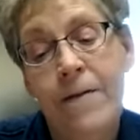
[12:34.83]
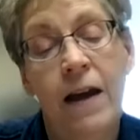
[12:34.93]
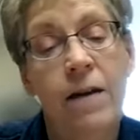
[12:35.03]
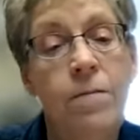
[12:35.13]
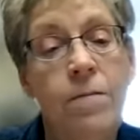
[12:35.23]

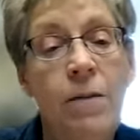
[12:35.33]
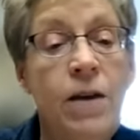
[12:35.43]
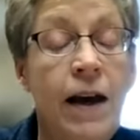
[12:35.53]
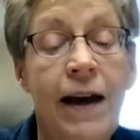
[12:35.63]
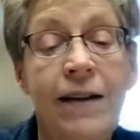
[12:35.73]
And maybe
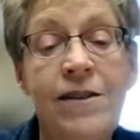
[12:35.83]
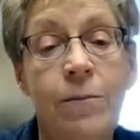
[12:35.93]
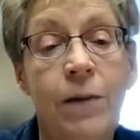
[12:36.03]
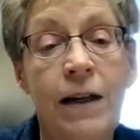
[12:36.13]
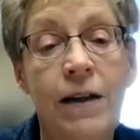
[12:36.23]
you had
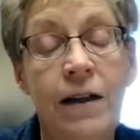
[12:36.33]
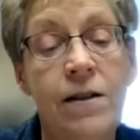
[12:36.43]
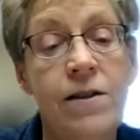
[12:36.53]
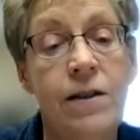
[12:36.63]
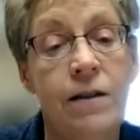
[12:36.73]
some
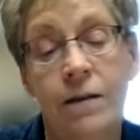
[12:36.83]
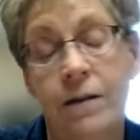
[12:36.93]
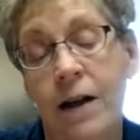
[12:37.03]
ideas on